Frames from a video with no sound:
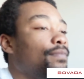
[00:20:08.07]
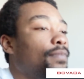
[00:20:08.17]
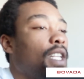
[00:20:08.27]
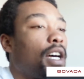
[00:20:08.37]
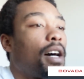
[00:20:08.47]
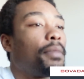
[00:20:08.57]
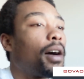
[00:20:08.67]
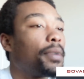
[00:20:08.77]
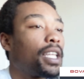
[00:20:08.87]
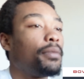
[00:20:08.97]

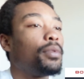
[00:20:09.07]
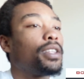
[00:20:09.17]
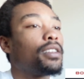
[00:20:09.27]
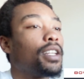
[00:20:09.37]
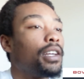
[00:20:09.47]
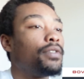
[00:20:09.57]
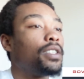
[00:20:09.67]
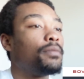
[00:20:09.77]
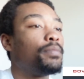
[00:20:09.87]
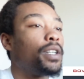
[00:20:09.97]
going to keep it with
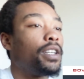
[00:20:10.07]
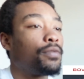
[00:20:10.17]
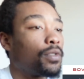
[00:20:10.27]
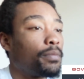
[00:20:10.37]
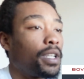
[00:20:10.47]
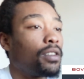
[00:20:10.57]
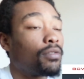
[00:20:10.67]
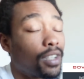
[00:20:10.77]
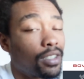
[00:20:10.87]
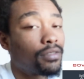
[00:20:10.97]
11. But if we're being
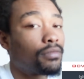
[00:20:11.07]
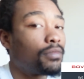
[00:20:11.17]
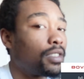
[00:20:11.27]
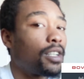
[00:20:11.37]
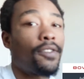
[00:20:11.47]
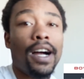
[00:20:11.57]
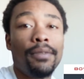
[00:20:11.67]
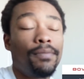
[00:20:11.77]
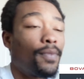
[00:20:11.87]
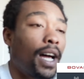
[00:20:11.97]
real, if
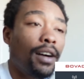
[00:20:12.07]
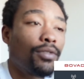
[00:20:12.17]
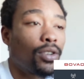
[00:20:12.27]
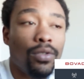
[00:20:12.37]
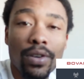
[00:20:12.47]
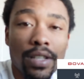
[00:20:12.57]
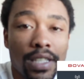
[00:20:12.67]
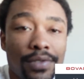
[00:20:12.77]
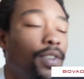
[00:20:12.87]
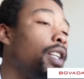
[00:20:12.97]
I'm not recording
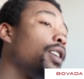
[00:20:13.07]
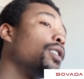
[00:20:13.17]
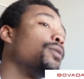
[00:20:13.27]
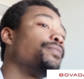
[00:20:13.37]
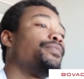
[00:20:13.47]
this video,